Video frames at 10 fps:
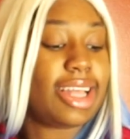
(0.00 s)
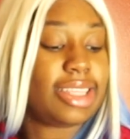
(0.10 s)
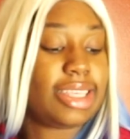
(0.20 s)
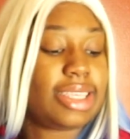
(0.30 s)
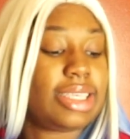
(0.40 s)

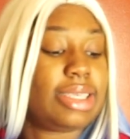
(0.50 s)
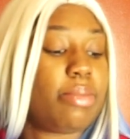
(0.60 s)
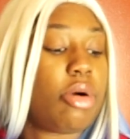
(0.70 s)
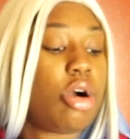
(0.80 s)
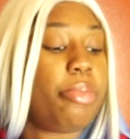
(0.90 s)
This is
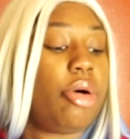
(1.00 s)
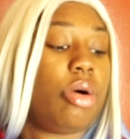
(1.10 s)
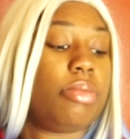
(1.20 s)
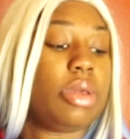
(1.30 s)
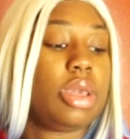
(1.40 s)
my
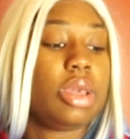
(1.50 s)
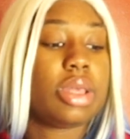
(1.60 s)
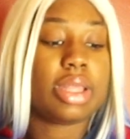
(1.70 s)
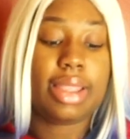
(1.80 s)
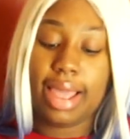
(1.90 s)
Barbie
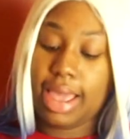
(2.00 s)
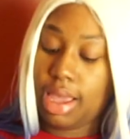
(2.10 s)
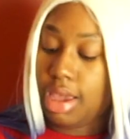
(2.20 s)
that